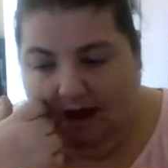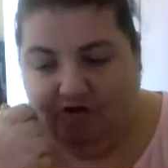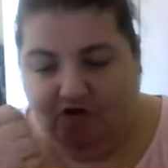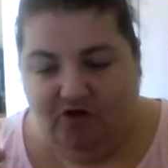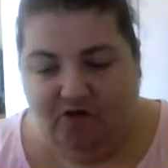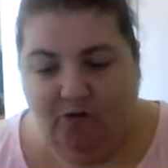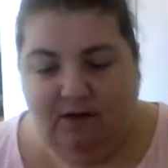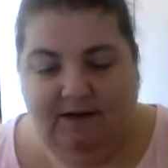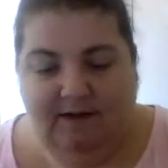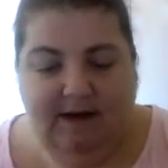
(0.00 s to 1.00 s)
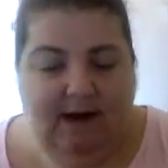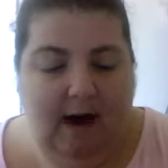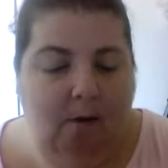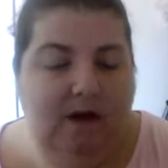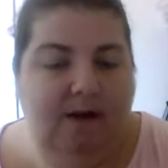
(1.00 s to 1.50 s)
It's just going to take
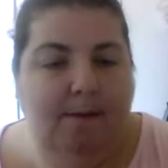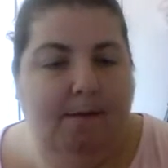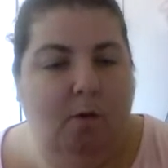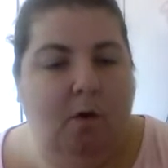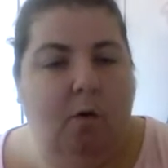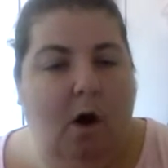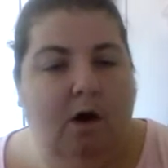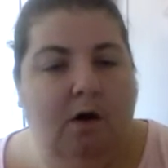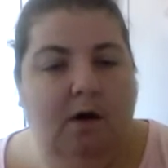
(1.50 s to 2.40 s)
a wee bit more work